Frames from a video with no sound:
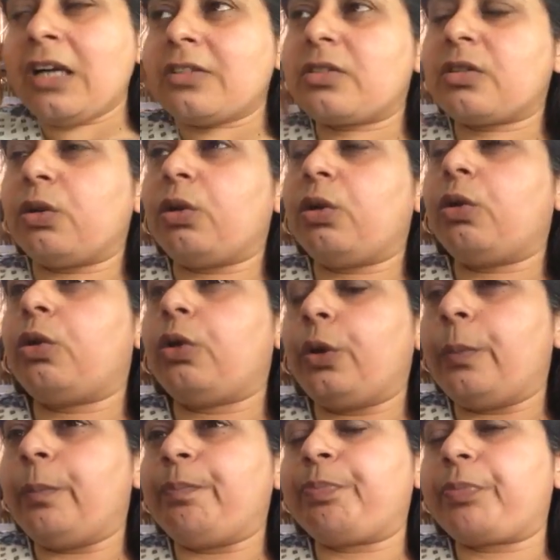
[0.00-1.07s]

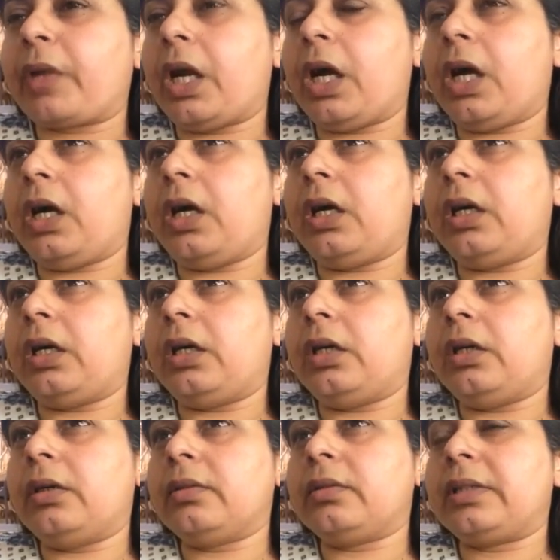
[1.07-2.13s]
So
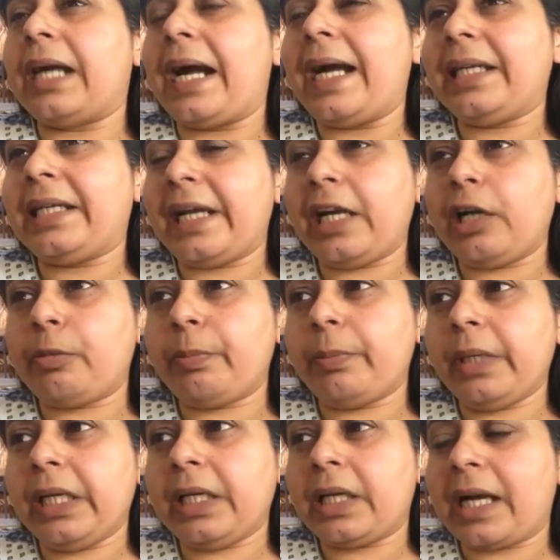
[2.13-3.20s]
that helped
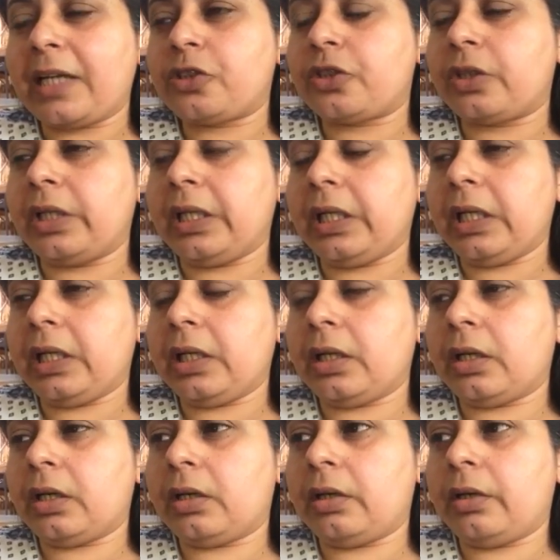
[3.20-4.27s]
me in
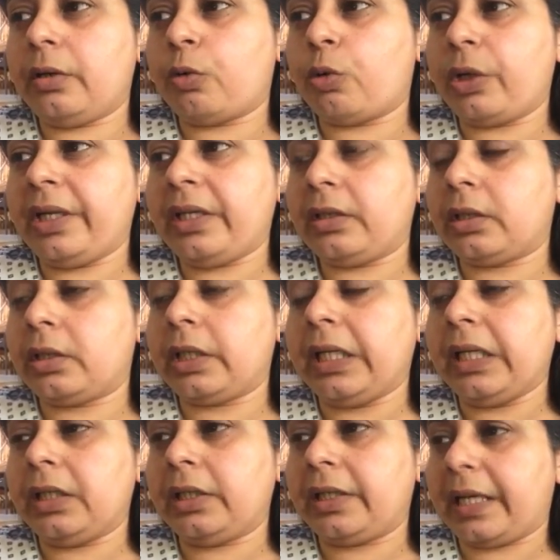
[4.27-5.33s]
actually knowing the
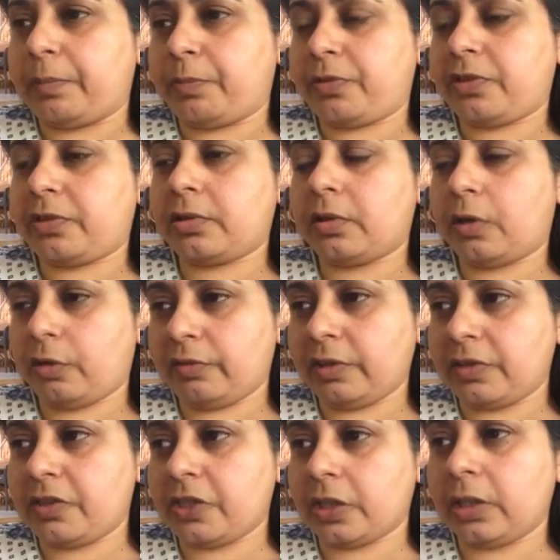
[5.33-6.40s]
real depths
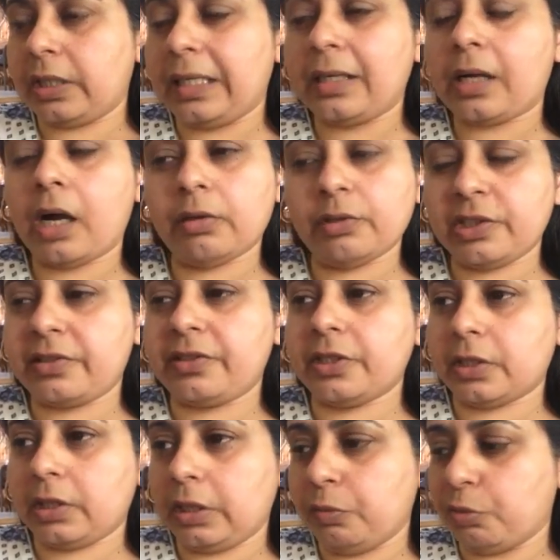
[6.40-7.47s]
of this journey and how this
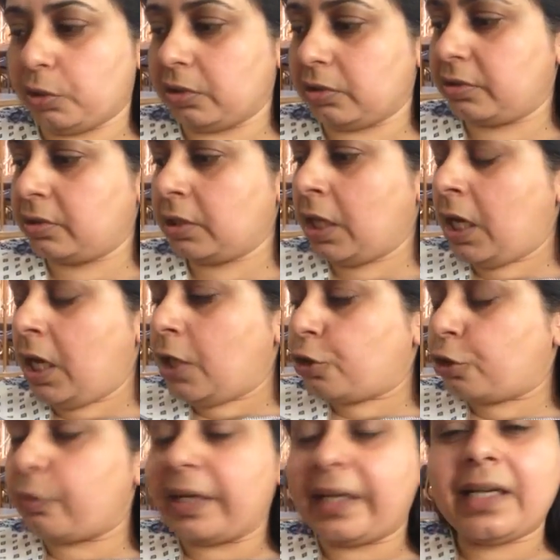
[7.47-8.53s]
journey works.
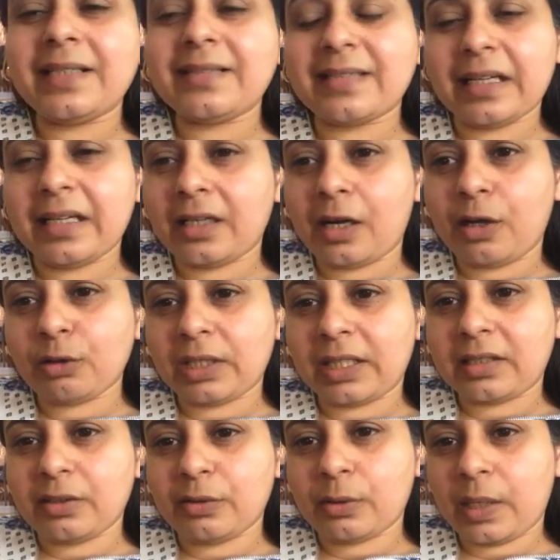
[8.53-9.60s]
So when I say now
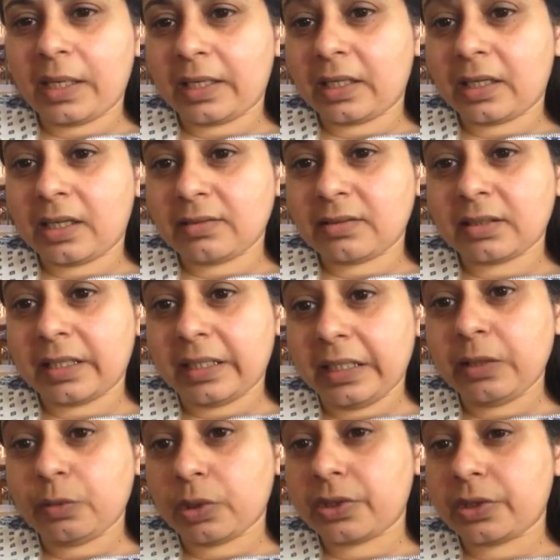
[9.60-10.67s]
that I can answer
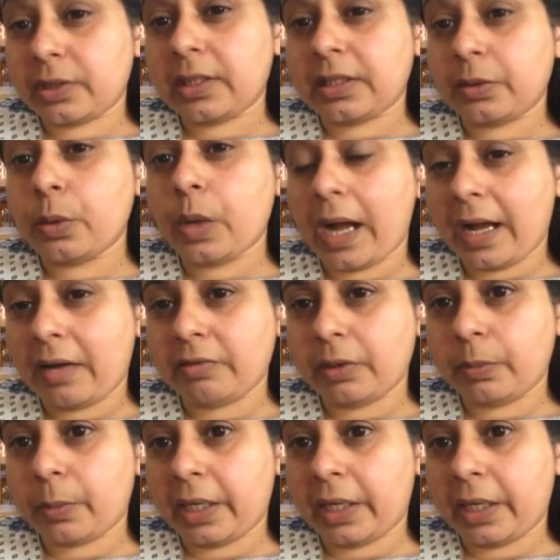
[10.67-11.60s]
any question that you have in